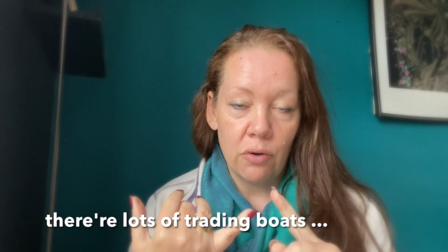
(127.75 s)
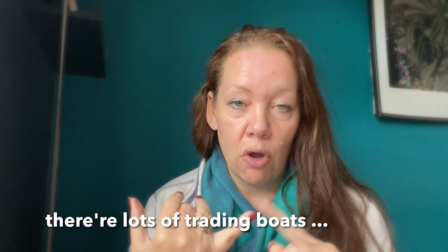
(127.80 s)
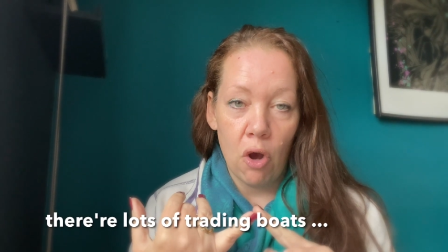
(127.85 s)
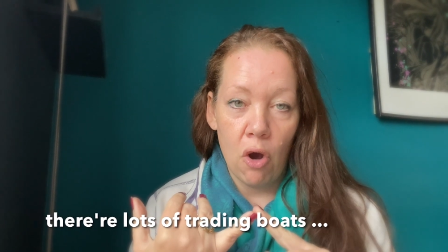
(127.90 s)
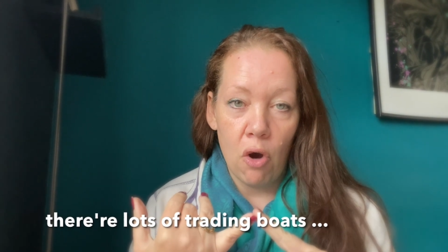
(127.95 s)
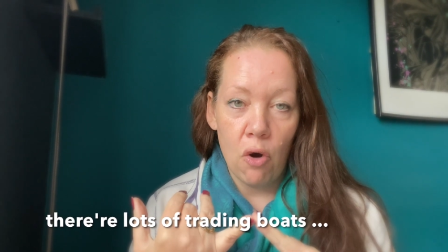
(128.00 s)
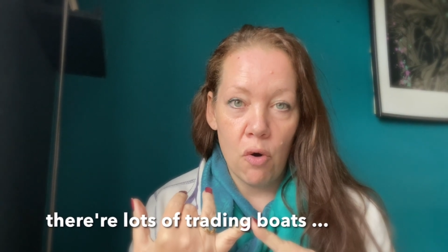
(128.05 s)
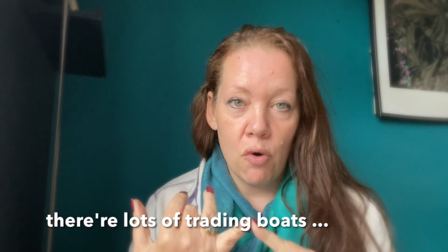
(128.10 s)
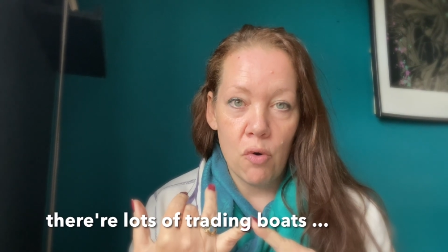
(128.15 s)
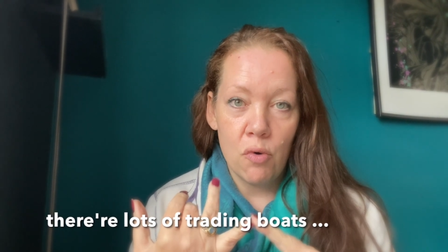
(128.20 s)

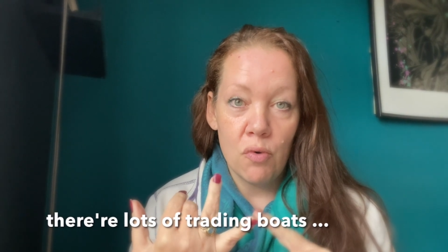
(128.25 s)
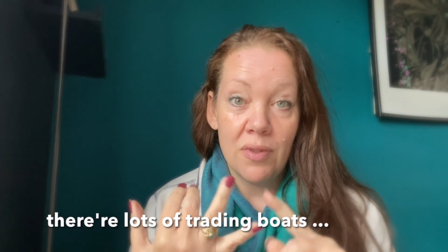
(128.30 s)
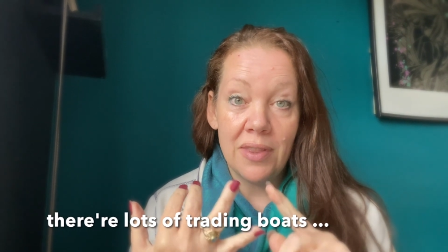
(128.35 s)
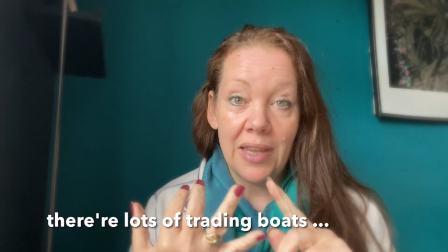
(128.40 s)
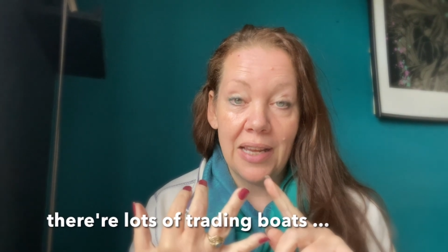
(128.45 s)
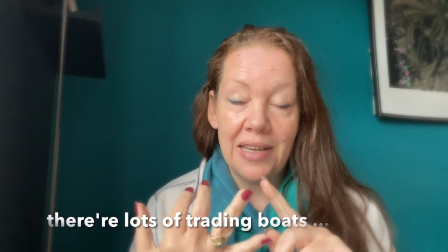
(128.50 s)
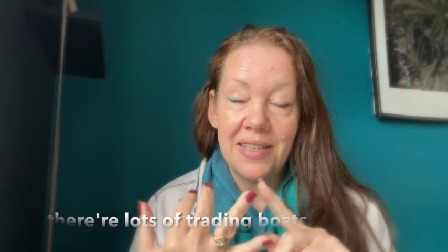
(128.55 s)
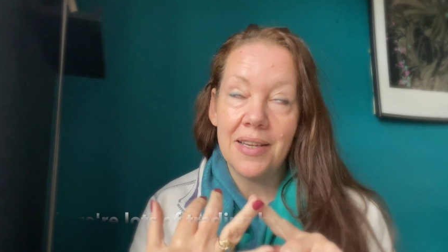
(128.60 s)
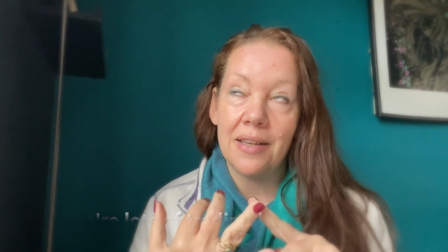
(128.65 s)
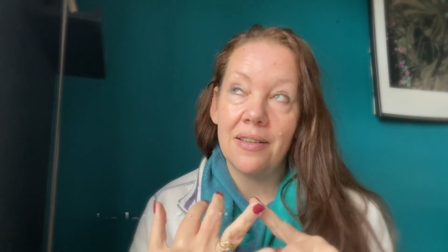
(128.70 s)
coal,
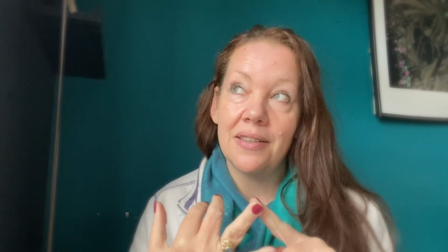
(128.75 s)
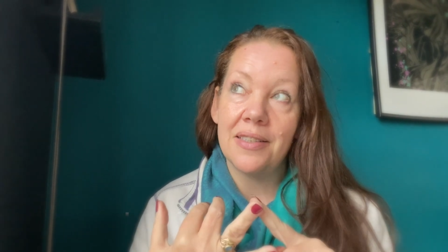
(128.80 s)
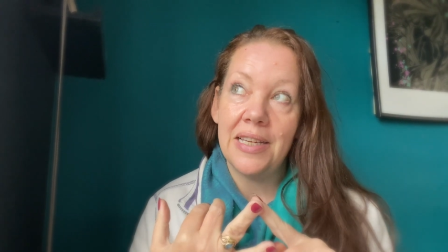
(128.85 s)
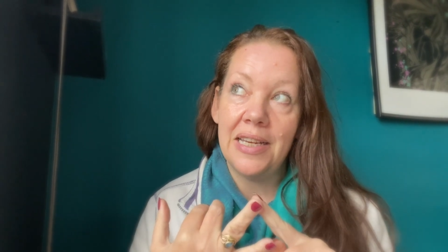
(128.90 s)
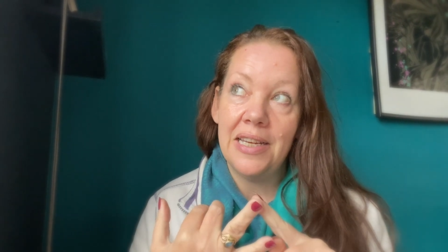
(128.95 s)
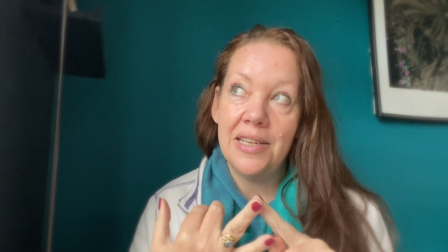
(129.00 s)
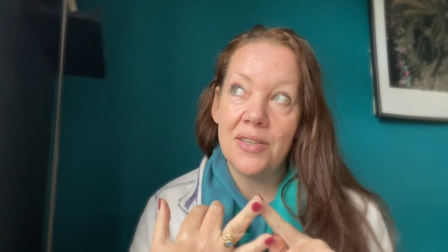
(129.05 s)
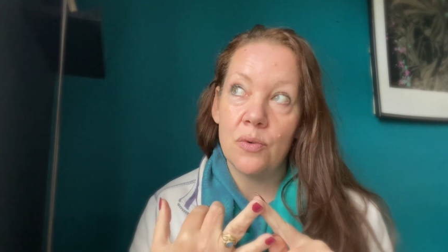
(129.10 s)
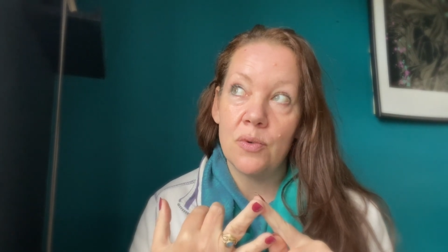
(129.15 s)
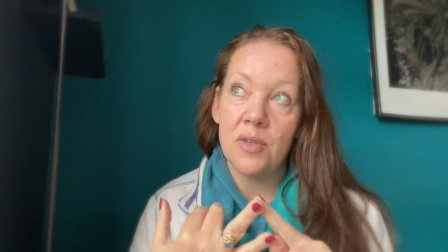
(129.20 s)
they sell
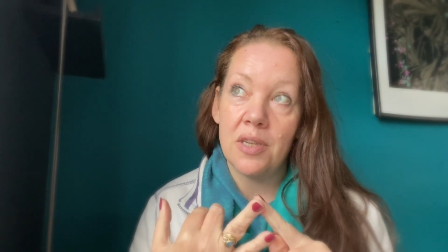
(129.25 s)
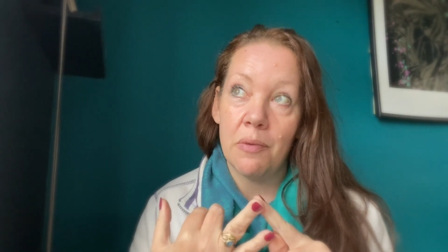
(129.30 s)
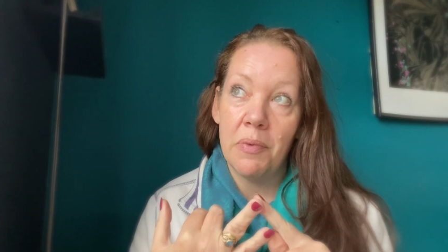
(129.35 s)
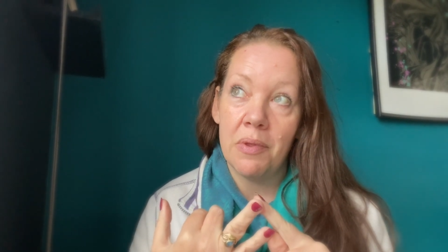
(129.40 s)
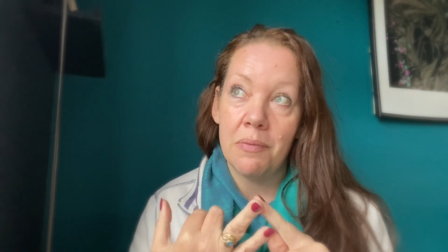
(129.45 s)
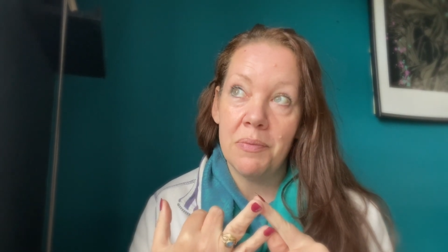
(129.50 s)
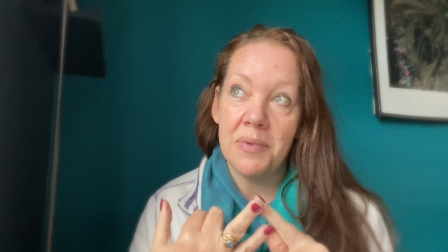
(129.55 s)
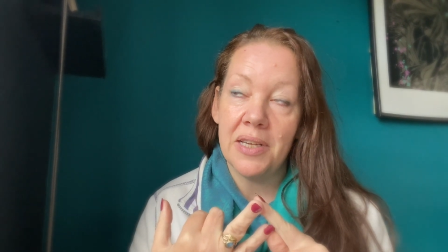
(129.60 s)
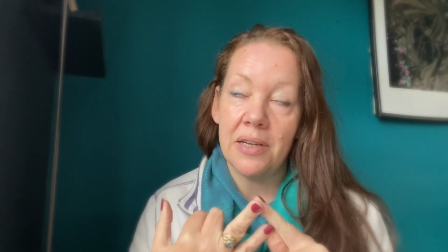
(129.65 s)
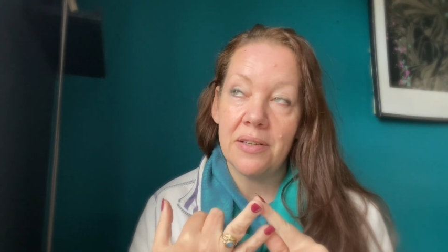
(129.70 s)
diesel, some of
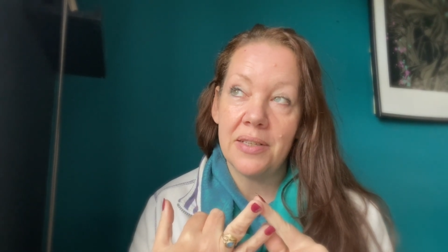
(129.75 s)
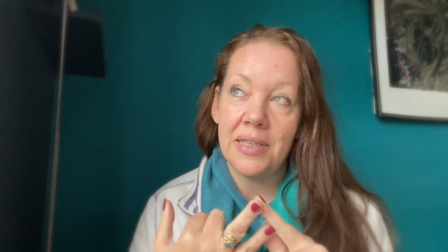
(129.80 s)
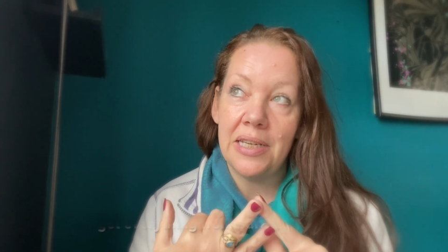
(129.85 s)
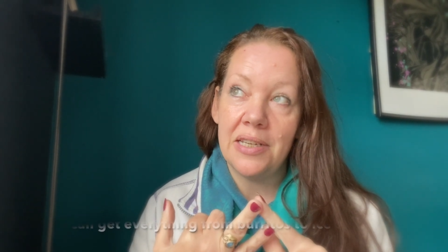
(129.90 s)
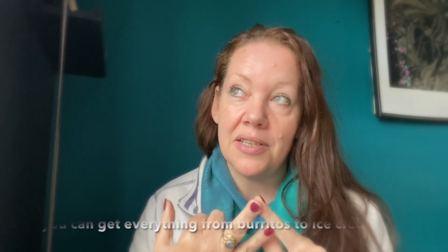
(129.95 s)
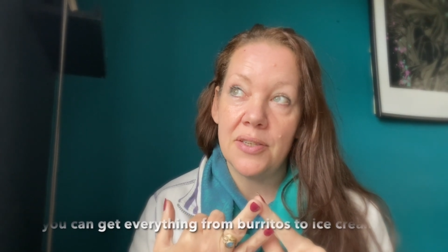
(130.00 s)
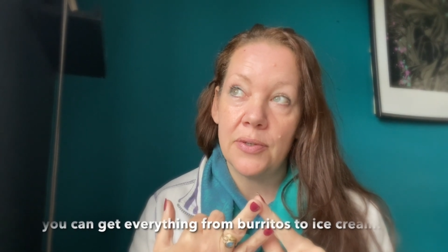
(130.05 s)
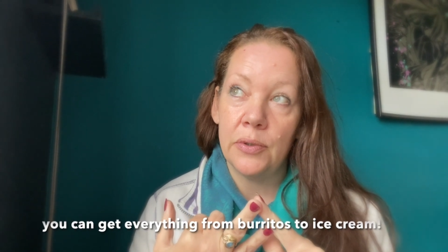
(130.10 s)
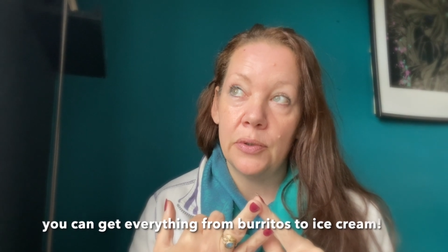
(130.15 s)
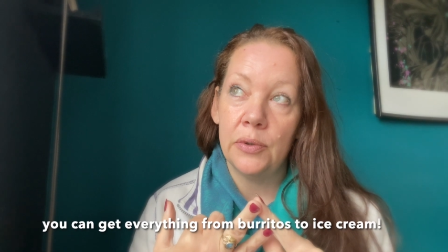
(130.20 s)
them sell
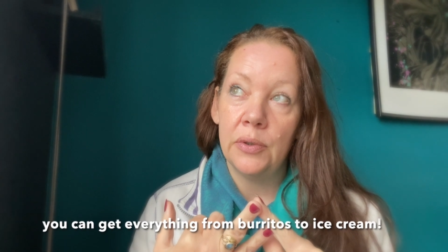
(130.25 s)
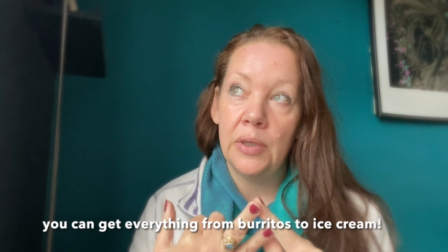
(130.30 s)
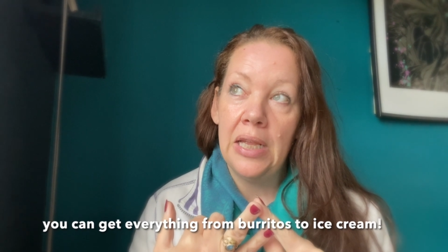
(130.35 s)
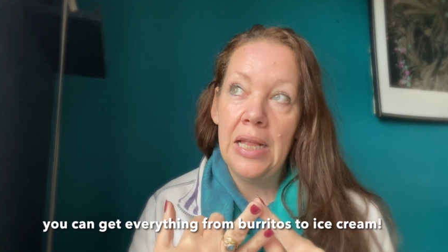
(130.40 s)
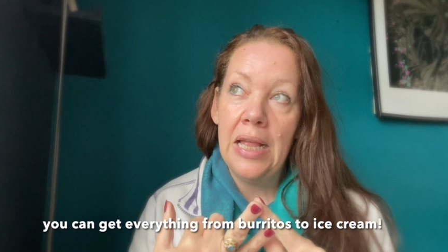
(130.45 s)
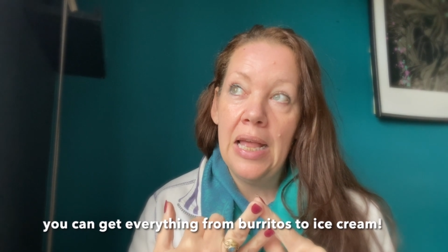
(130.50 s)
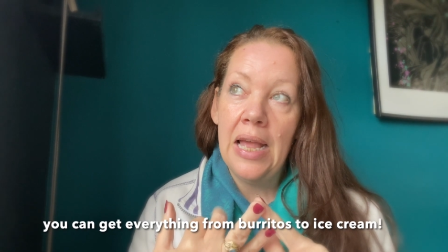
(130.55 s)
diesel,